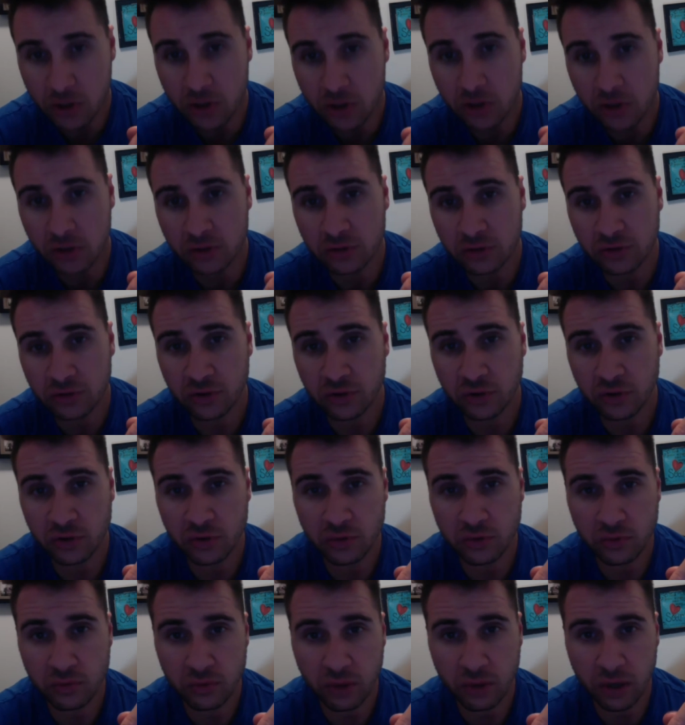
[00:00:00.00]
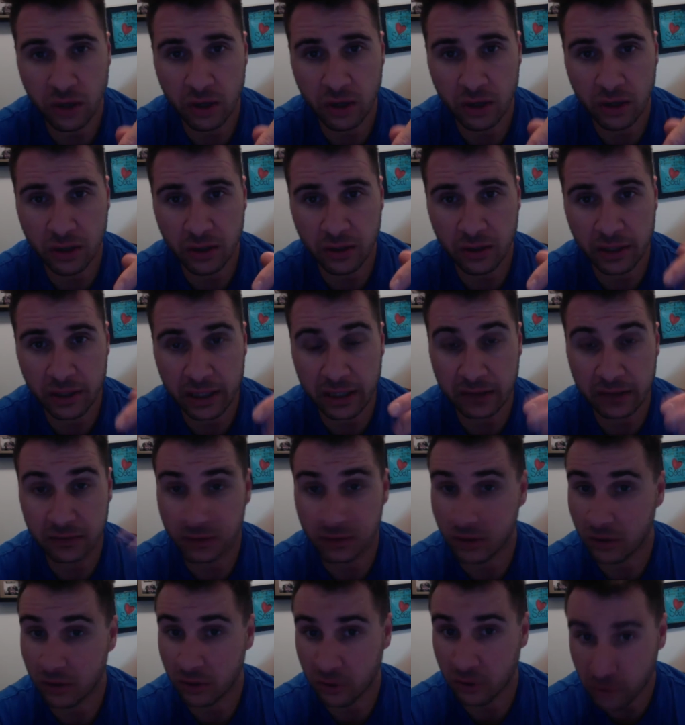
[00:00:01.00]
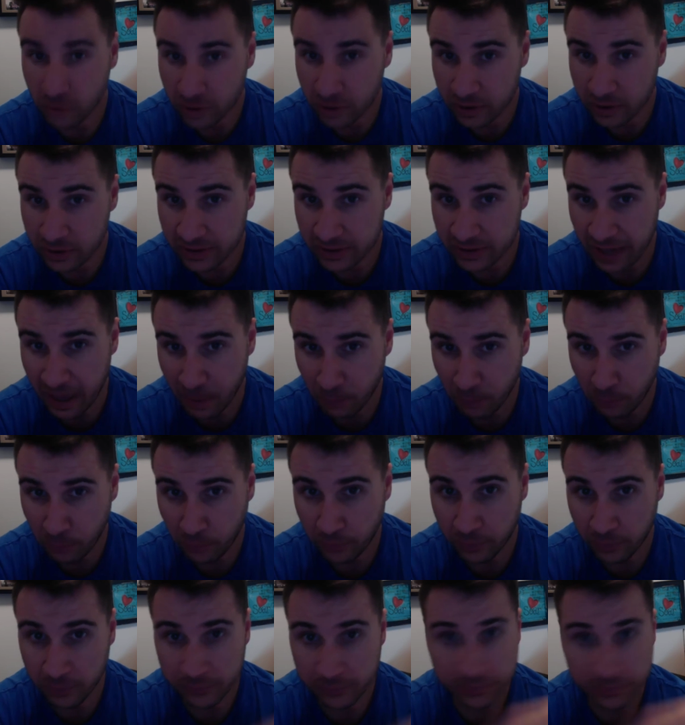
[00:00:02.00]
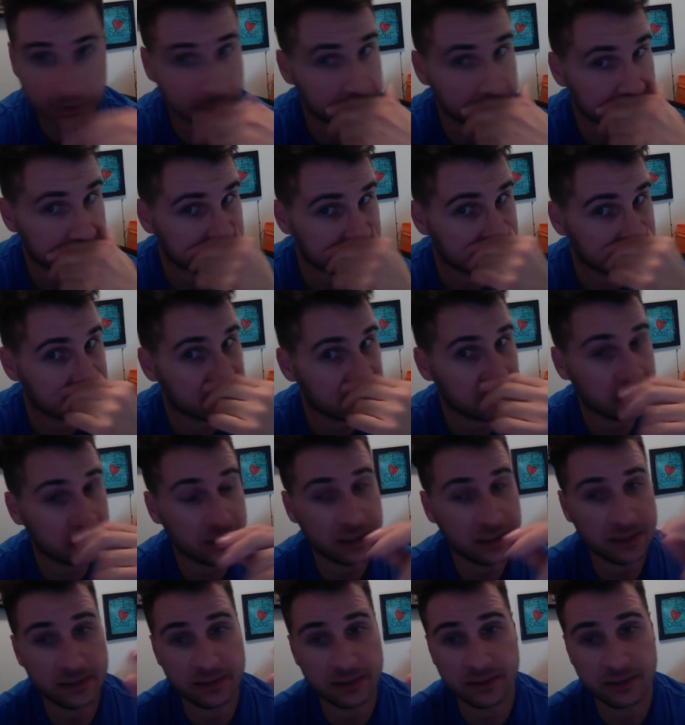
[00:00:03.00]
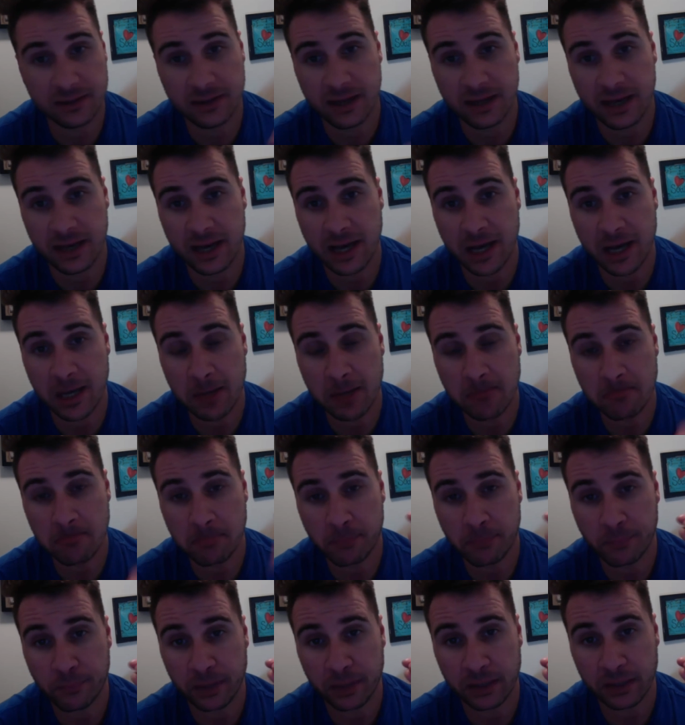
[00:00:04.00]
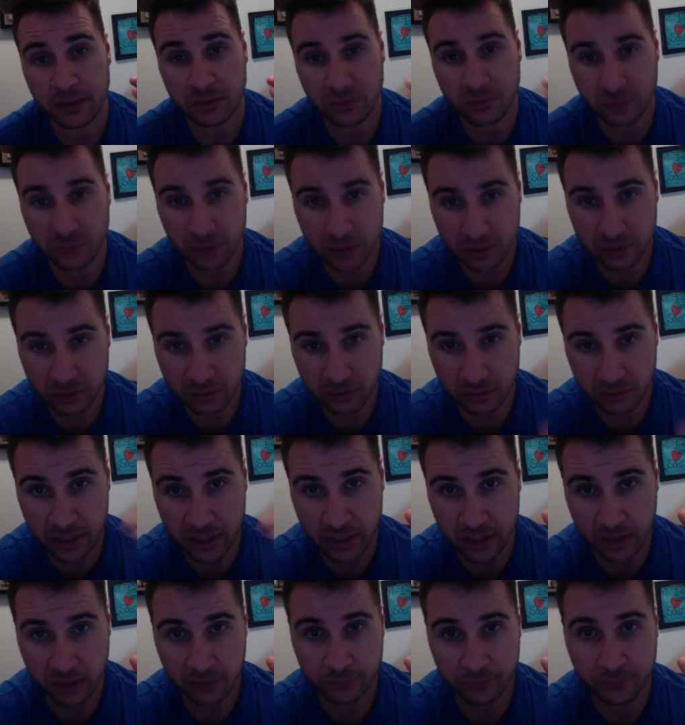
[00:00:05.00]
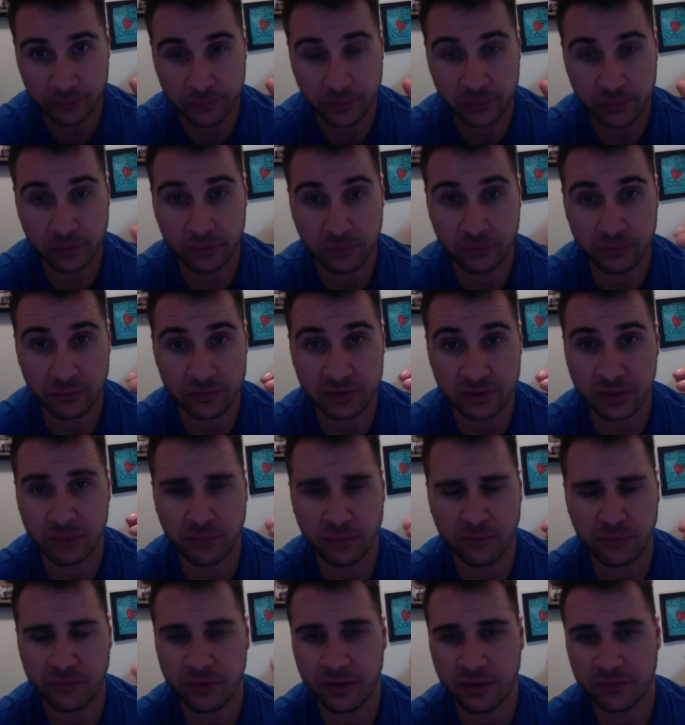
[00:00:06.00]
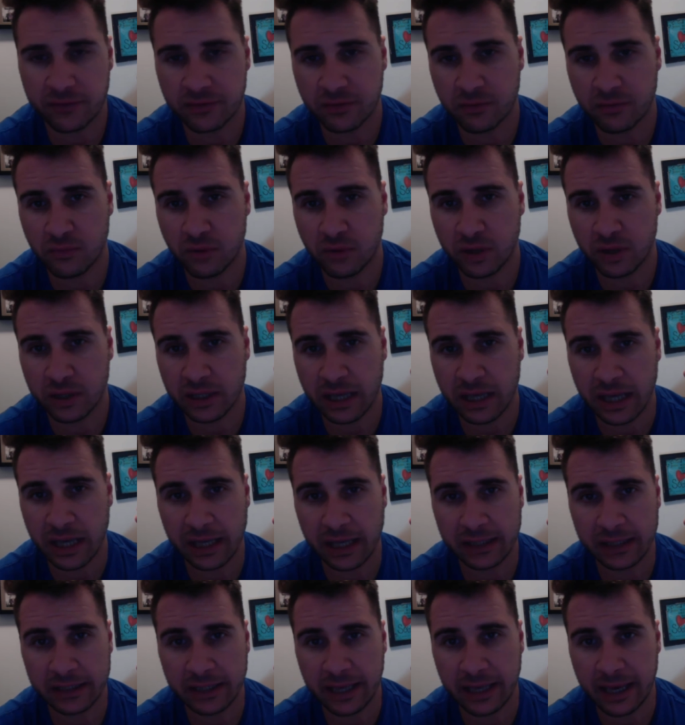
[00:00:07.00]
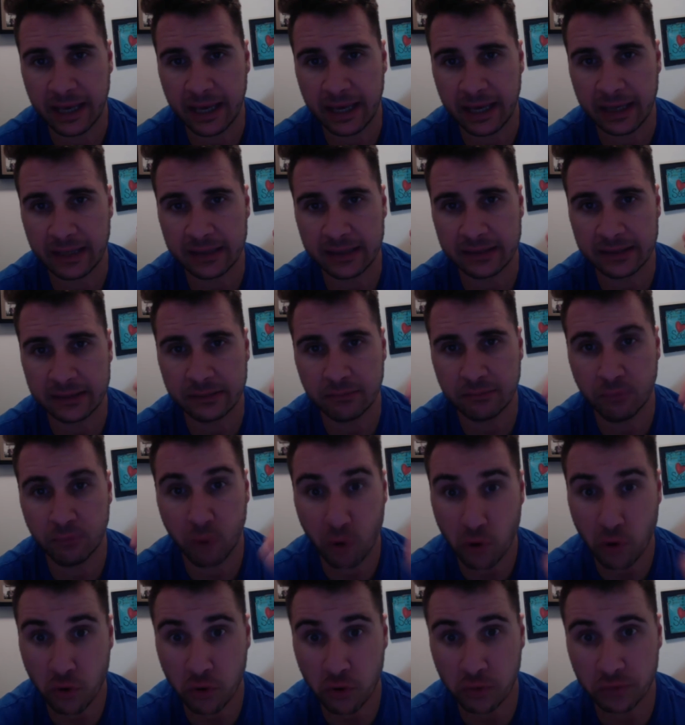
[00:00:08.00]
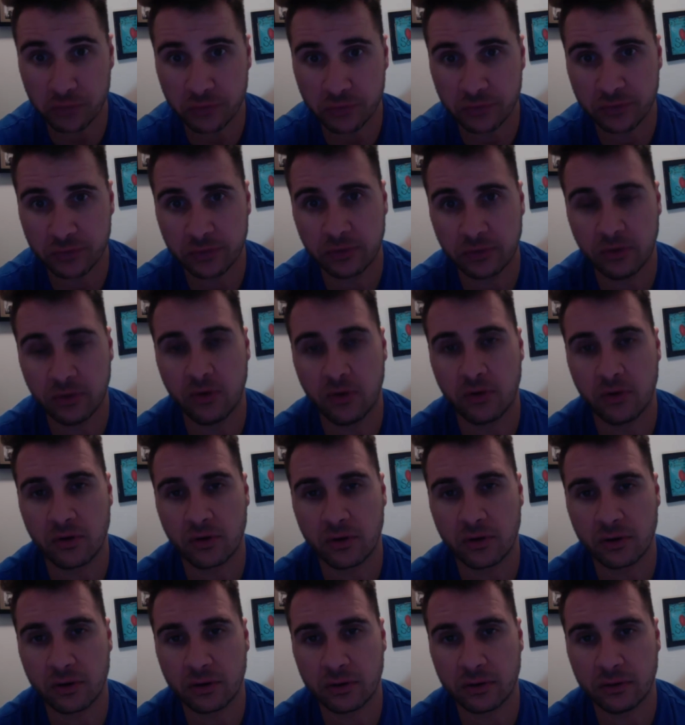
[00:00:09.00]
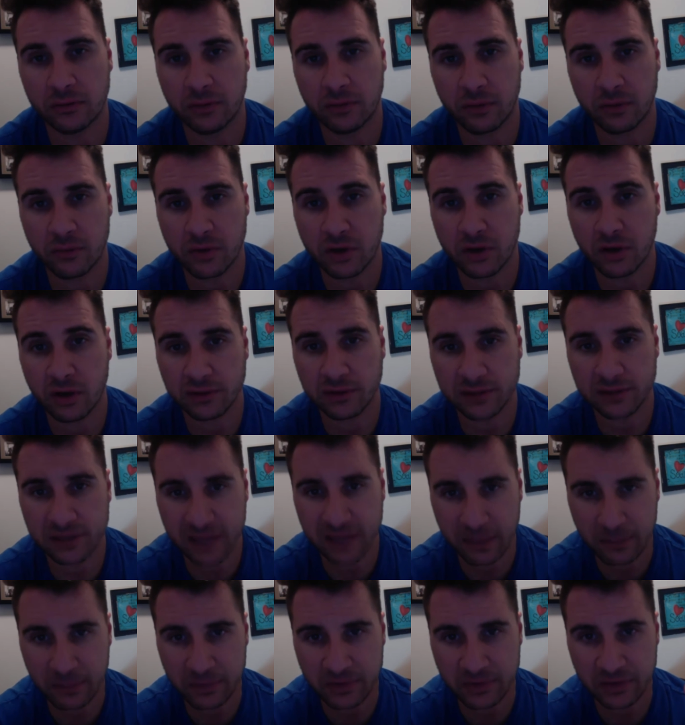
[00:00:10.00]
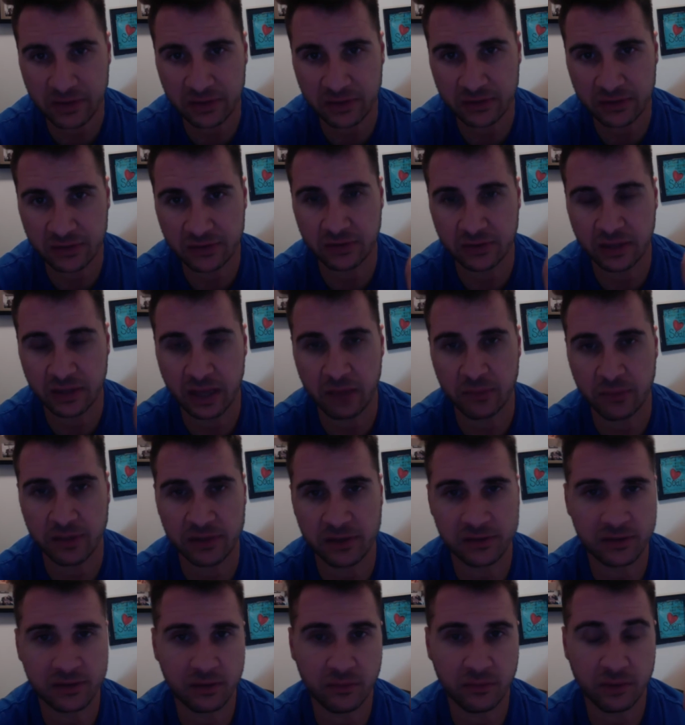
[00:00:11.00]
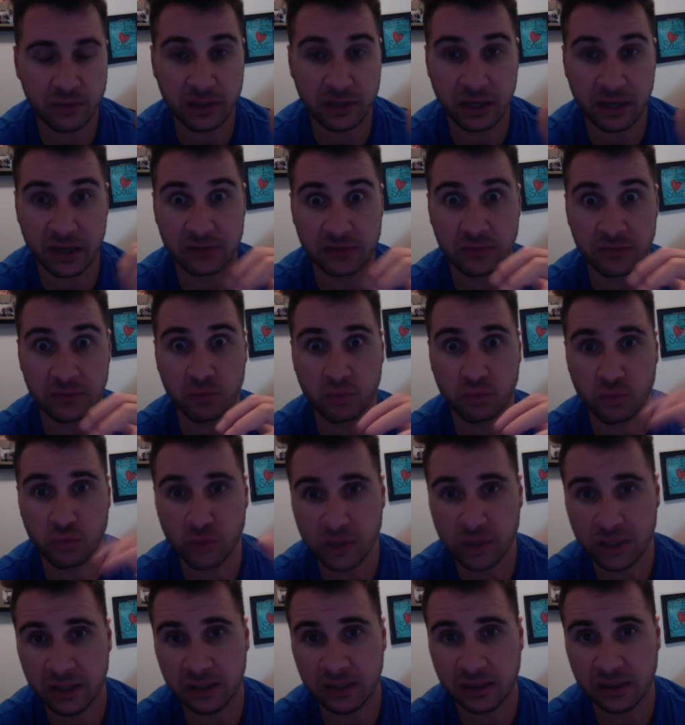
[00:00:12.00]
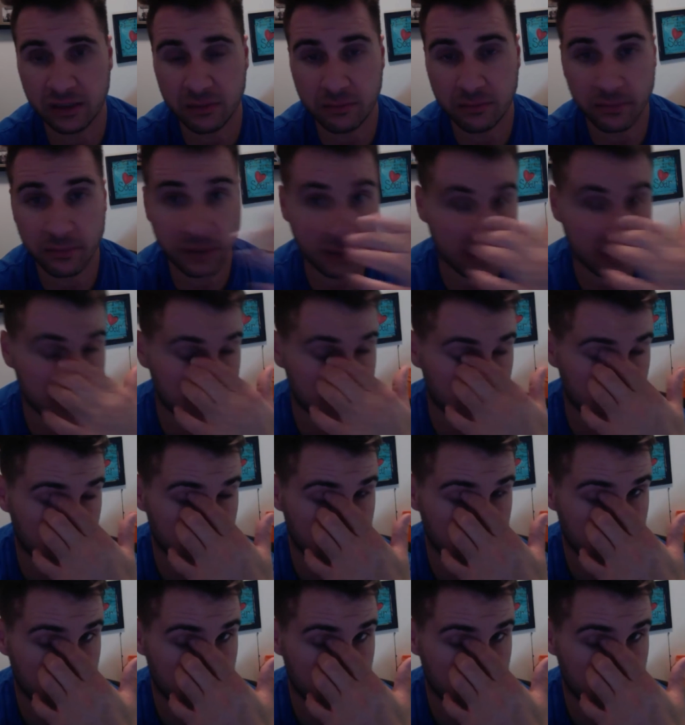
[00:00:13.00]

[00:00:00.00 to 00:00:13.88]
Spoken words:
So, in a good example of this is that in critical care, so for example, if you have someone that has burns or what we call sepsis, so that means someone that has a really major